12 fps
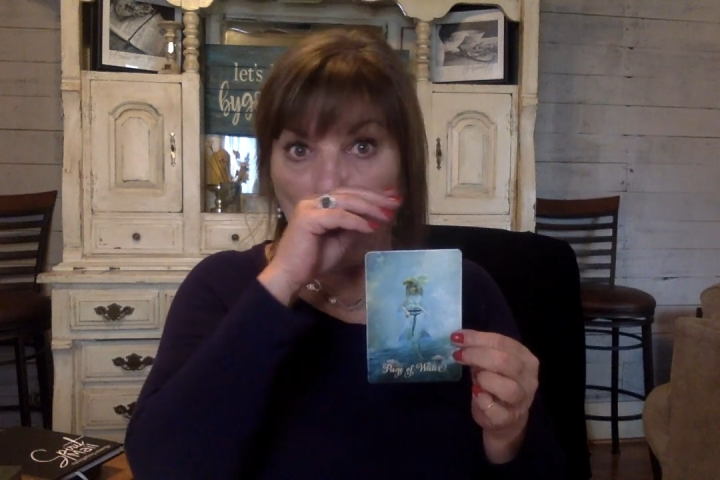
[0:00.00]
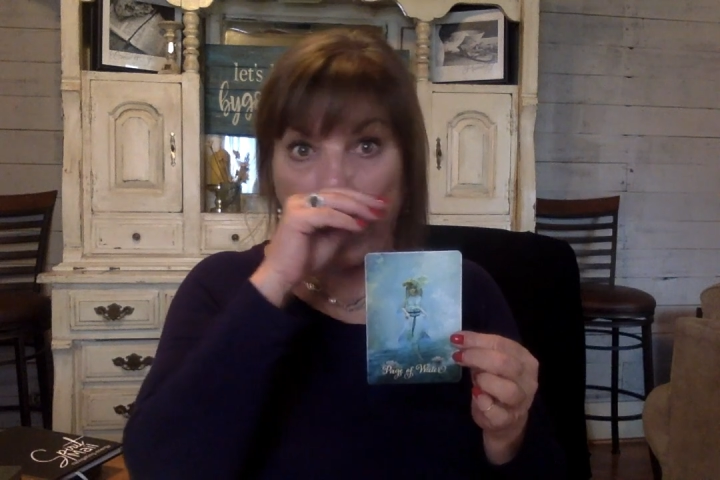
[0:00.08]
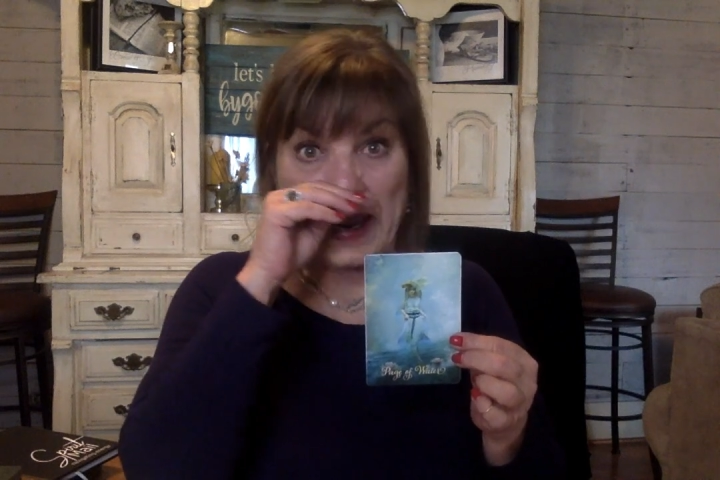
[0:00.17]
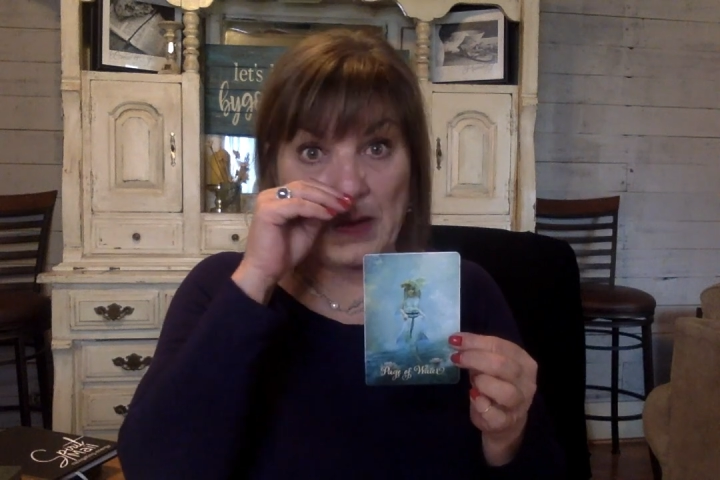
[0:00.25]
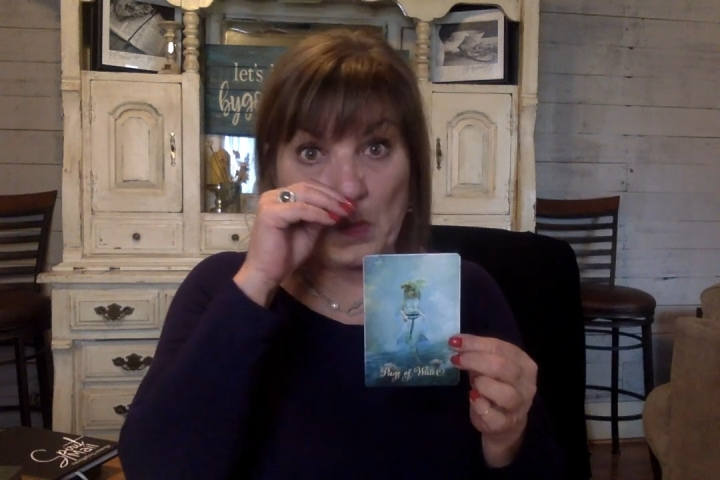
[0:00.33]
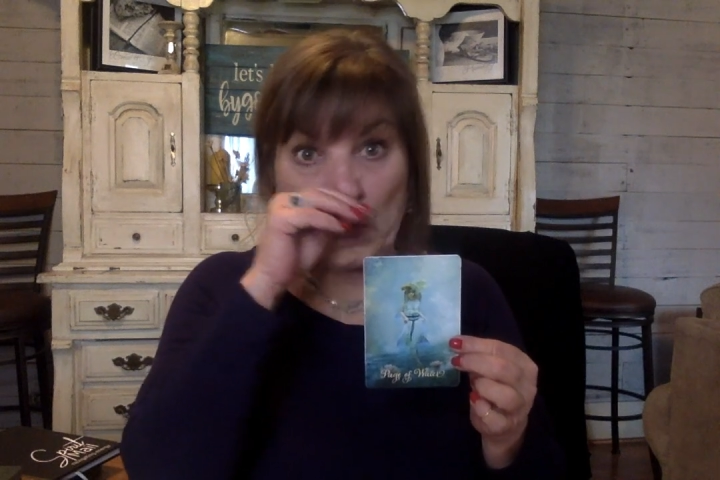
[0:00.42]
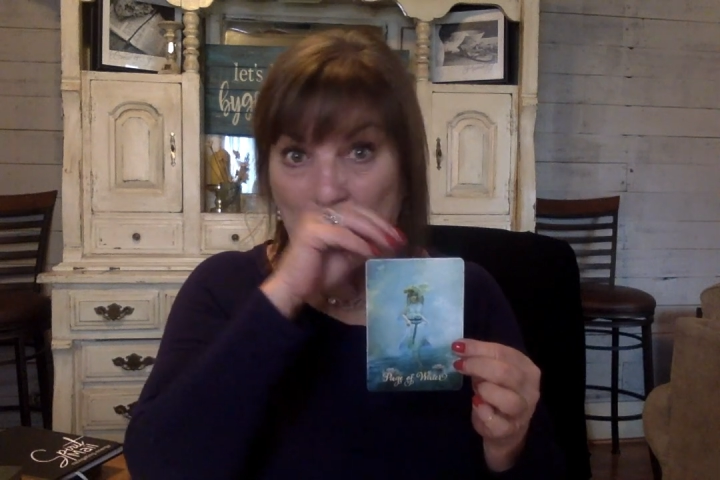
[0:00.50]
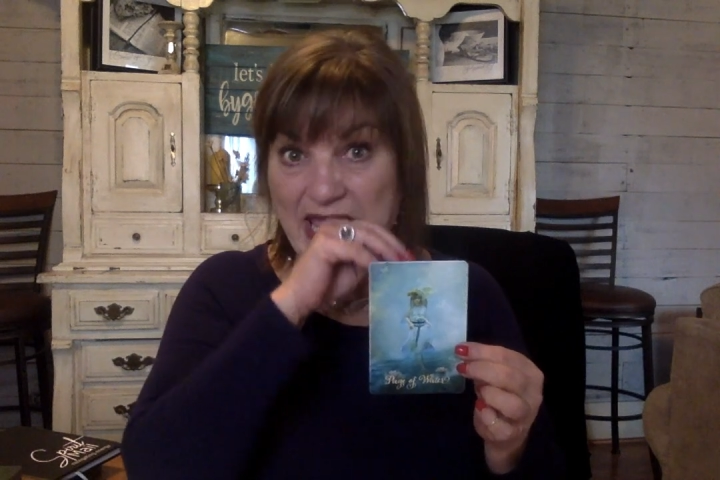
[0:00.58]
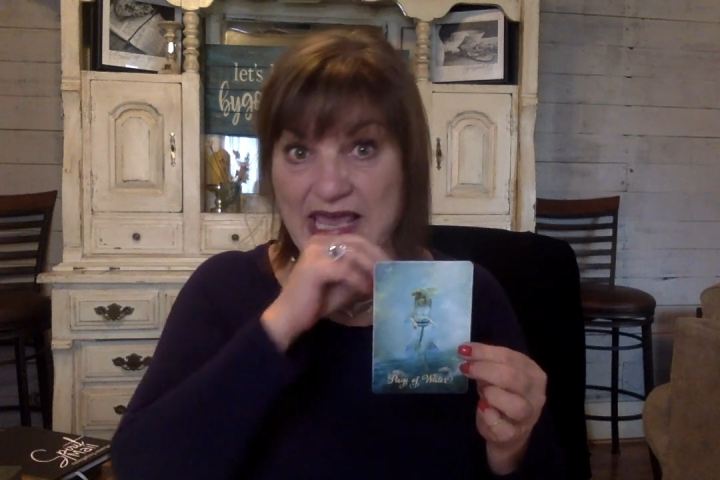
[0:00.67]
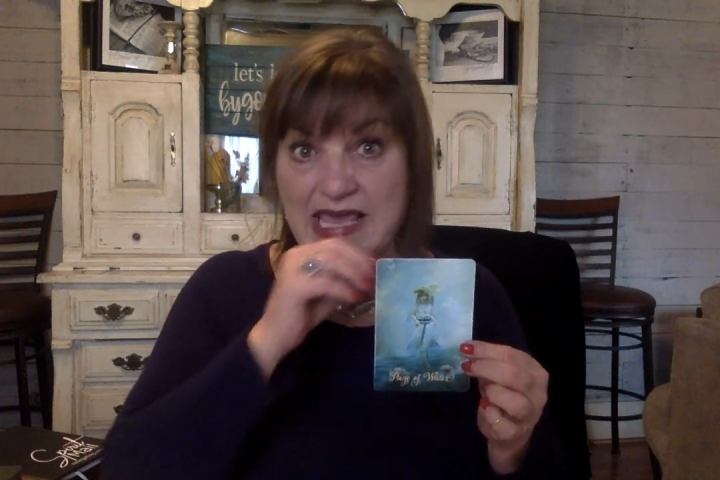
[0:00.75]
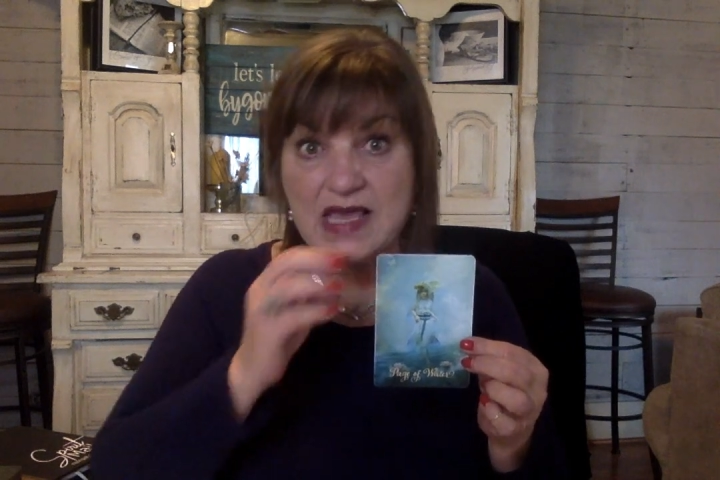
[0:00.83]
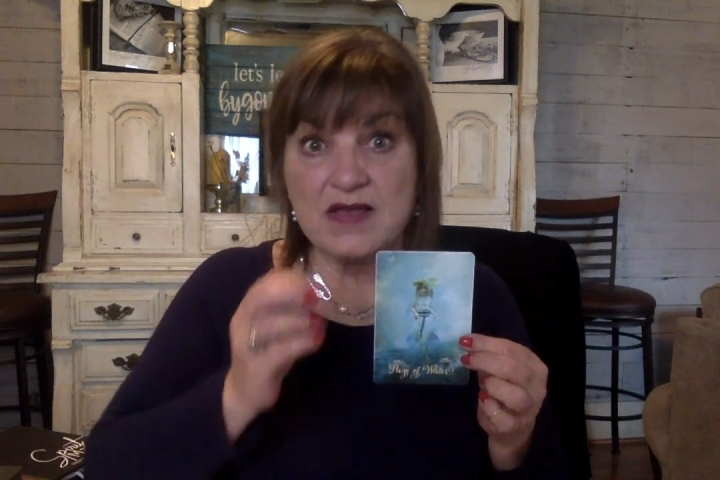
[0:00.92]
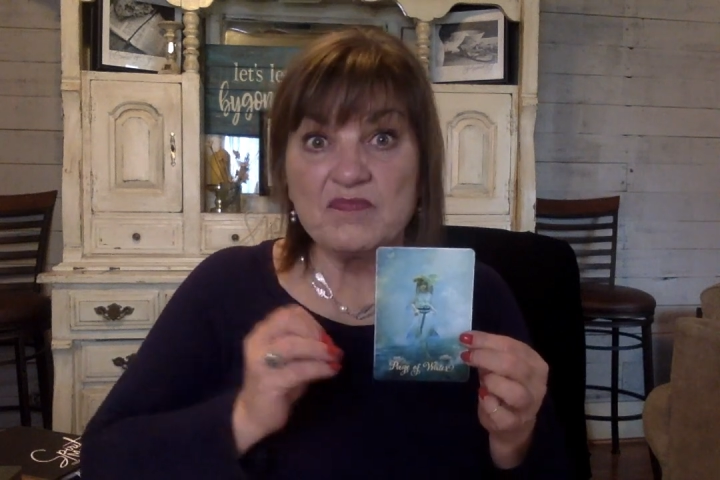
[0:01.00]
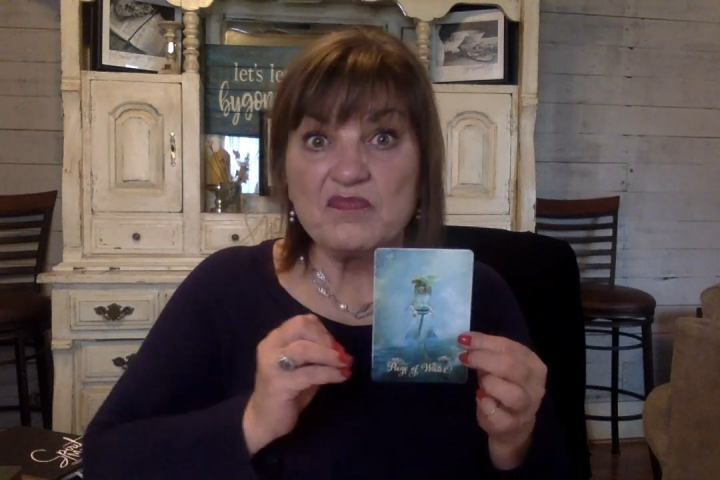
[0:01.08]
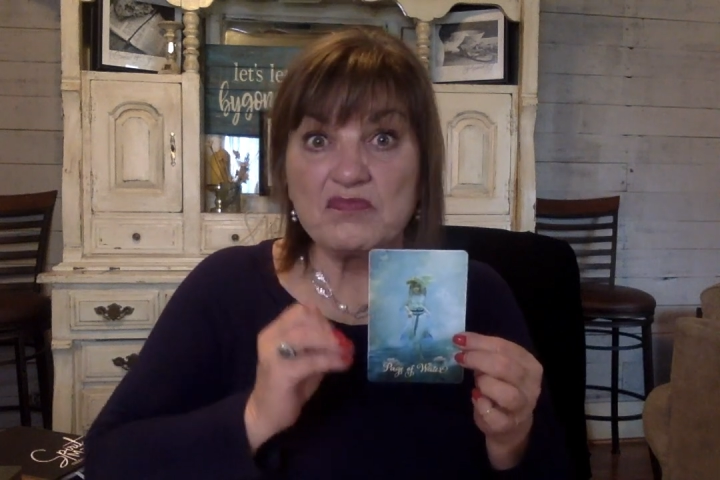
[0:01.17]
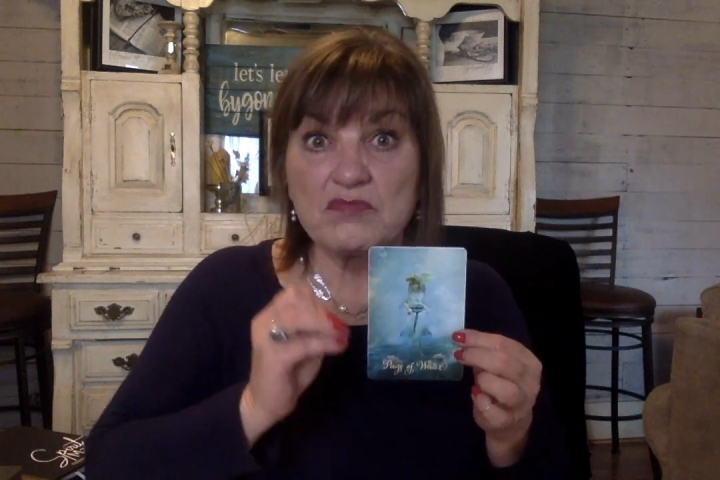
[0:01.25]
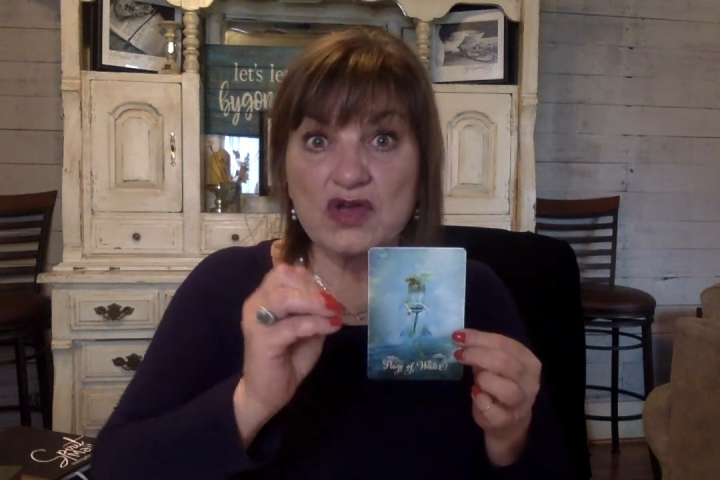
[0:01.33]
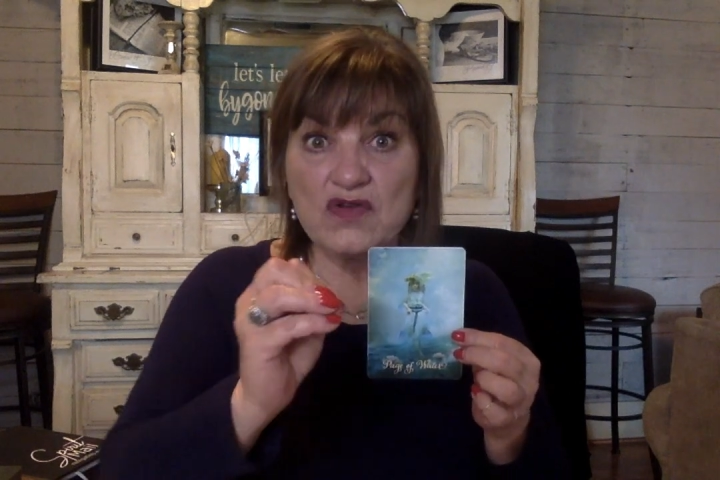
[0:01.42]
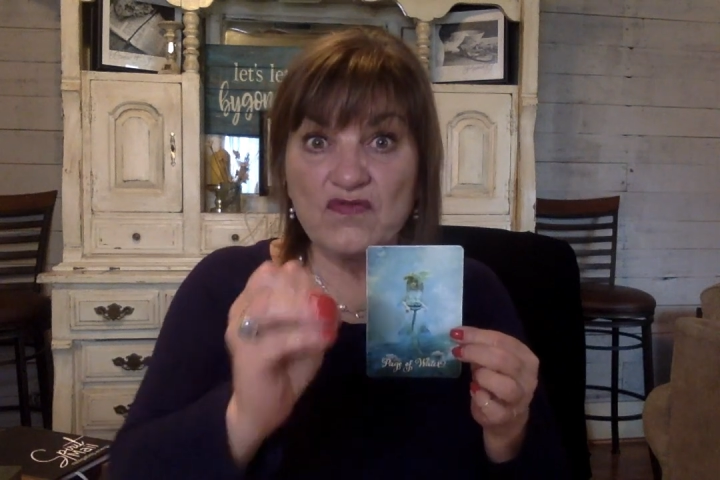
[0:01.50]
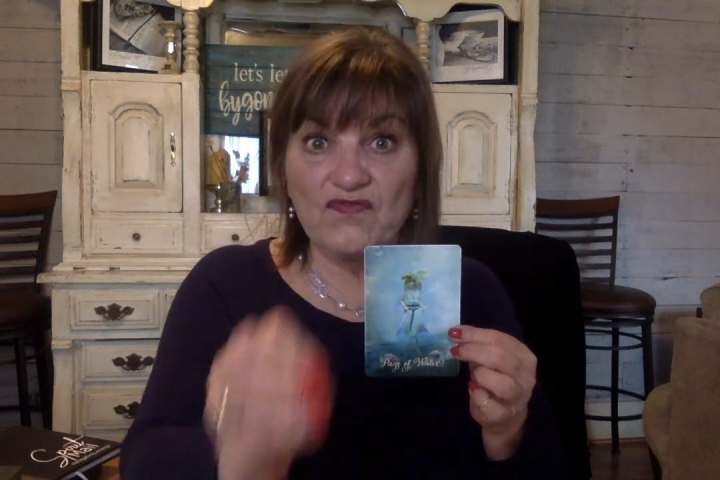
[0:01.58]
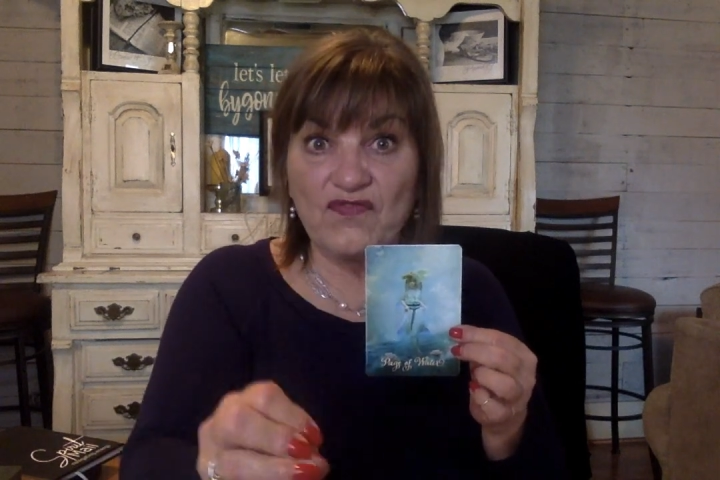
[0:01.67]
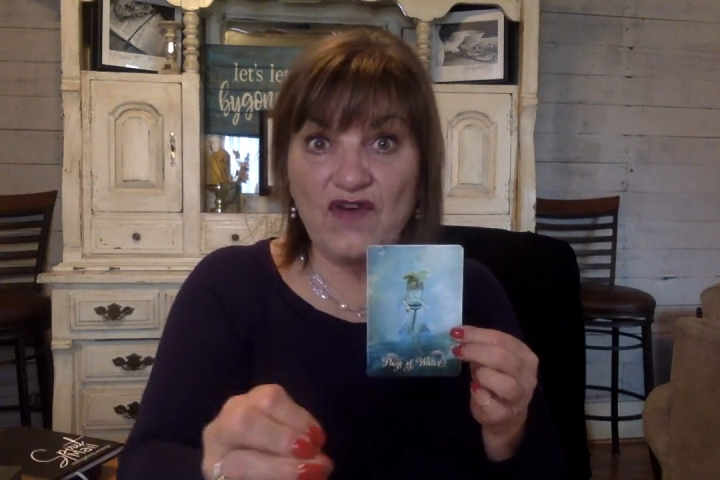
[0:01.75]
when we move